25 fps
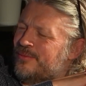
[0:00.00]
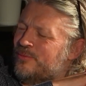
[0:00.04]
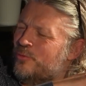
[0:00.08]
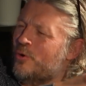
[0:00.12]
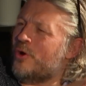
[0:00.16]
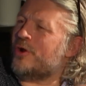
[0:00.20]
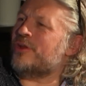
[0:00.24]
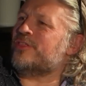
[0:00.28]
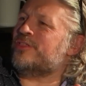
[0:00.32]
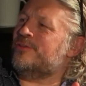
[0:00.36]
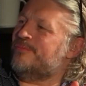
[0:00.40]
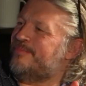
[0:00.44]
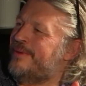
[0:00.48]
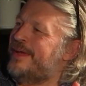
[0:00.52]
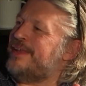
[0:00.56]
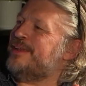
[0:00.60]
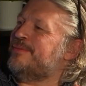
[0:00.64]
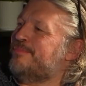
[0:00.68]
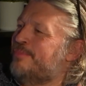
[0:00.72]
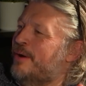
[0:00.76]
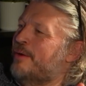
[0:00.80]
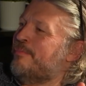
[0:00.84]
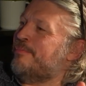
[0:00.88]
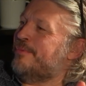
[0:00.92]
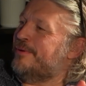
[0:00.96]
one of them made
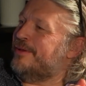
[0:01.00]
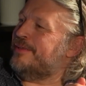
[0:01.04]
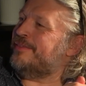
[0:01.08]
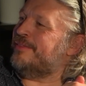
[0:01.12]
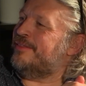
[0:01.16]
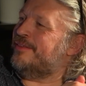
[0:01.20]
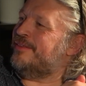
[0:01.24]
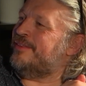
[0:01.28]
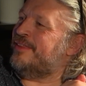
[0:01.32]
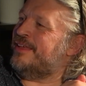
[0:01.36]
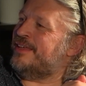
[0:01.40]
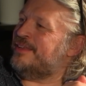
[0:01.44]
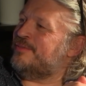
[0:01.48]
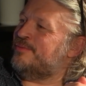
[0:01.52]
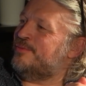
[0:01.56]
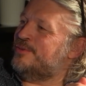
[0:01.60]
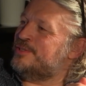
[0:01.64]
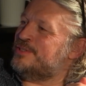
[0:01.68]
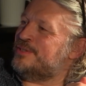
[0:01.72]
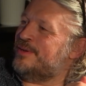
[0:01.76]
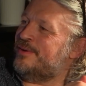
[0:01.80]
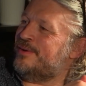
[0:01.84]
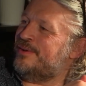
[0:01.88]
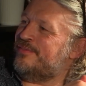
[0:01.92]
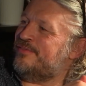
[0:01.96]
a puppet that they
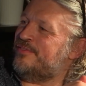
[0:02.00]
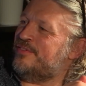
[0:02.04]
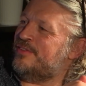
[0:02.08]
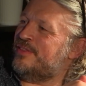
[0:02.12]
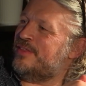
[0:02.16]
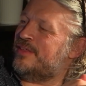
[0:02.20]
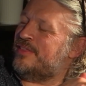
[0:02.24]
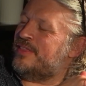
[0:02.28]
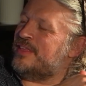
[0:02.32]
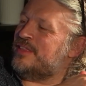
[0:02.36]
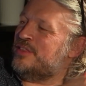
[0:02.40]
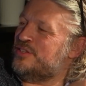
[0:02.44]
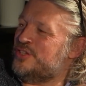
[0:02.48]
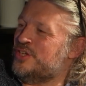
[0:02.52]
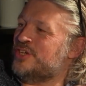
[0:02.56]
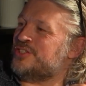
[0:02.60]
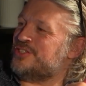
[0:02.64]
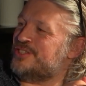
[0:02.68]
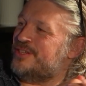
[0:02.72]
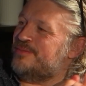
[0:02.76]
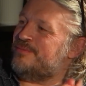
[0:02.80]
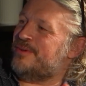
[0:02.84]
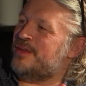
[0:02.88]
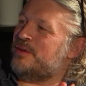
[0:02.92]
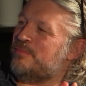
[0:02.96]
was for. I think
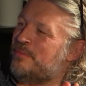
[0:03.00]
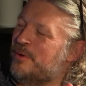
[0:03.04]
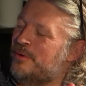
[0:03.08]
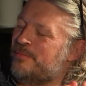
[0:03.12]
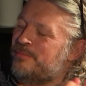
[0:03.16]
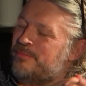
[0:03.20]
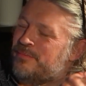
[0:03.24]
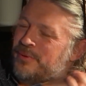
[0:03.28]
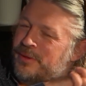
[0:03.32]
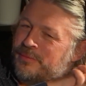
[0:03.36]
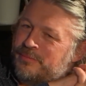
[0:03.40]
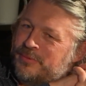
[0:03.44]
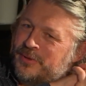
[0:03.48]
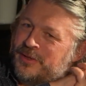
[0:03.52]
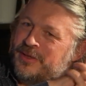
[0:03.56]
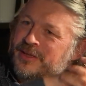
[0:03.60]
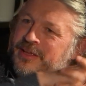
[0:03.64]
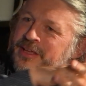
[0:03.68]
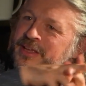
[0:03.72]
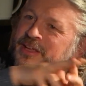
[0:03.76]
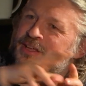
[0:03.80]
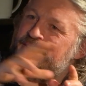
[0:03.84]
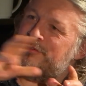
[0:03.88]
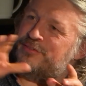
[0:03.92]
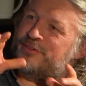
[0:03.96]
Justin made a puppet
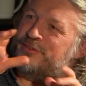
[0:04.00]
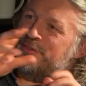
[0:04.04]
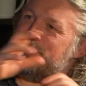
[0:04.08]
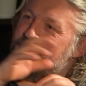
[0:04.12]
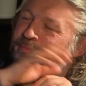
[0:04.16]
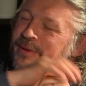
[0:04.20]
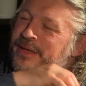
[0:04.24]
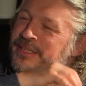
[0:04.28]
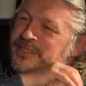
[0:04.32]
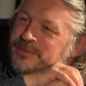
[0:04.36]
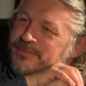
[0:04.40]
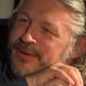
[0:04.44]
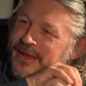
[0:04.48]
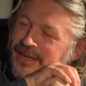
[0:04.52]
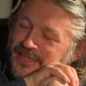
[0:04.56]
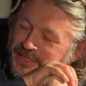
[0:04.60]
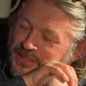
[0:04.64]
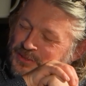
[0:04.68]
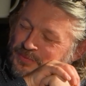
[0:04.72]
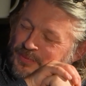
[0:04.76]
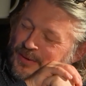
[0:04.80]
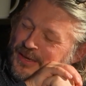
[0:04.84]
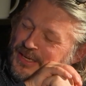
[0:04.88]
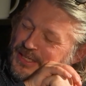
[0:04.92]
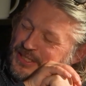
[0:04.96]
for the best man
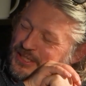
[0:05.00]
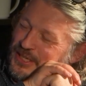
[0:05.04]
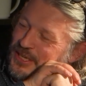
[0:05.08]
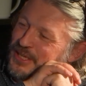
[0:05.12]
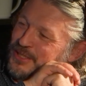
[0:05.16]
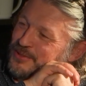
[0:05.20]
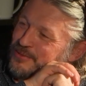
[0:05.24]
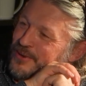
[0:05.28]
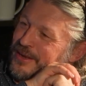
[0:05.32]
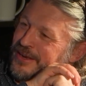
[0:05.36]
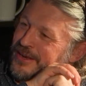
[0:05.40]
speech at his